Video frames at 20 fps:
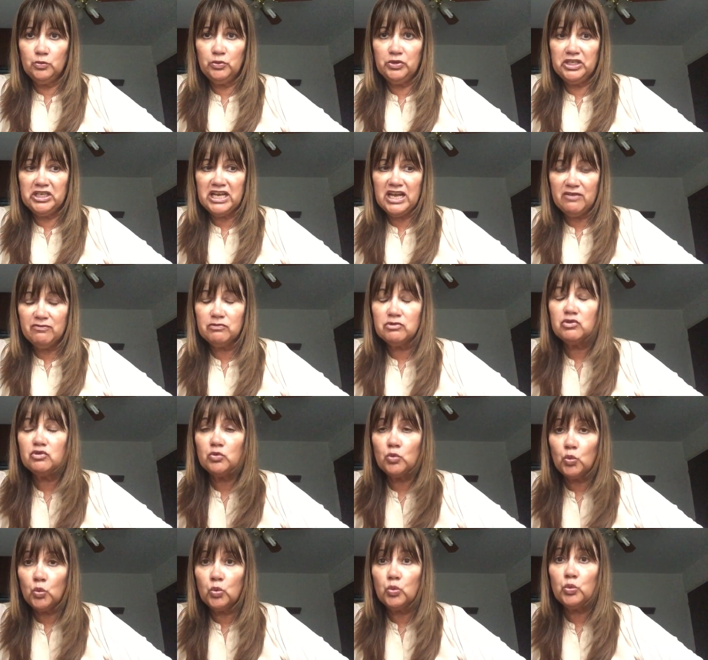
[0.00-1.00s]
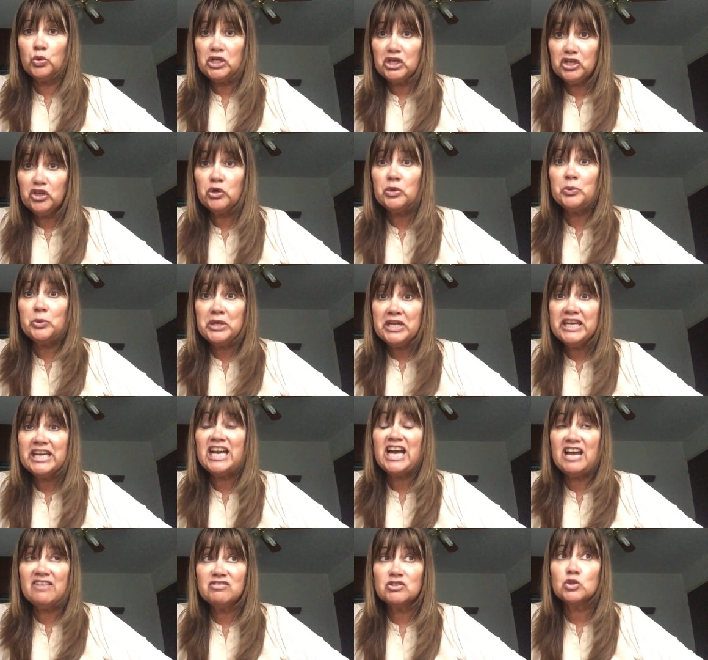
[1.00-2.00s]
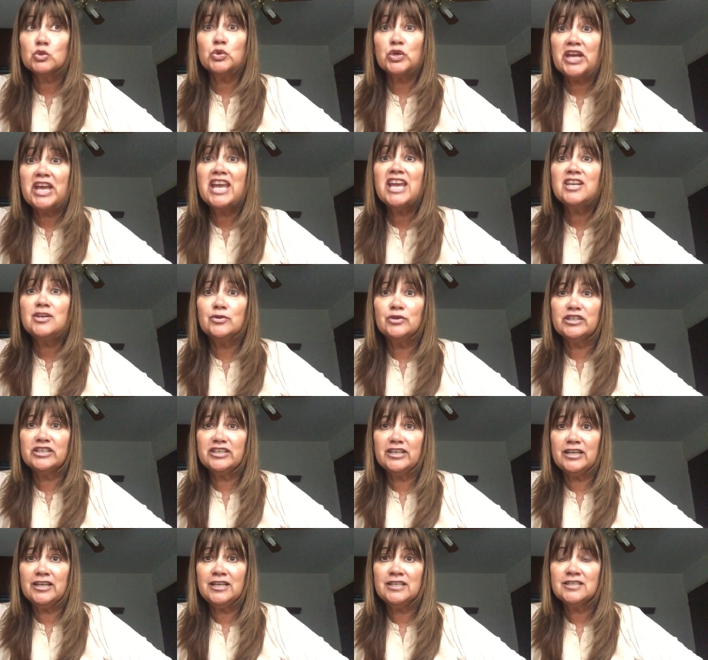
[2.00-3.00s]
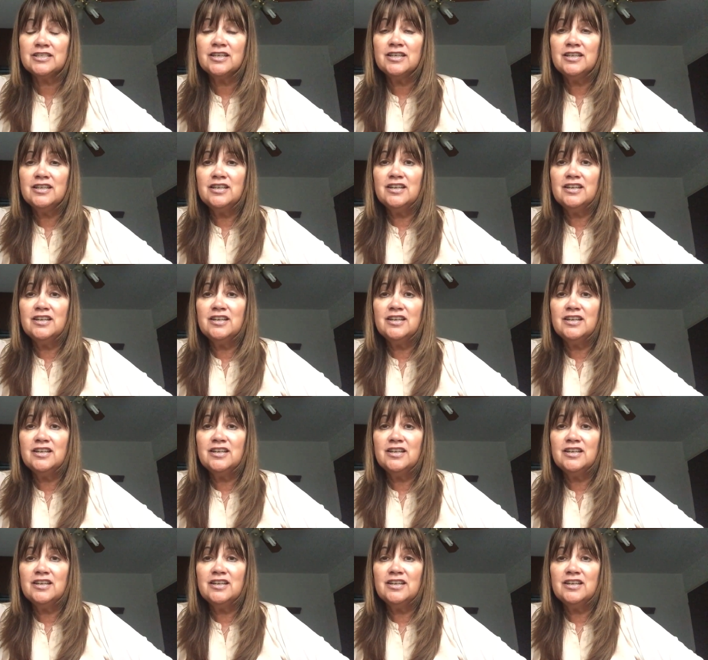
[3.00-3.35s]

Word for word: We have to we we have to educate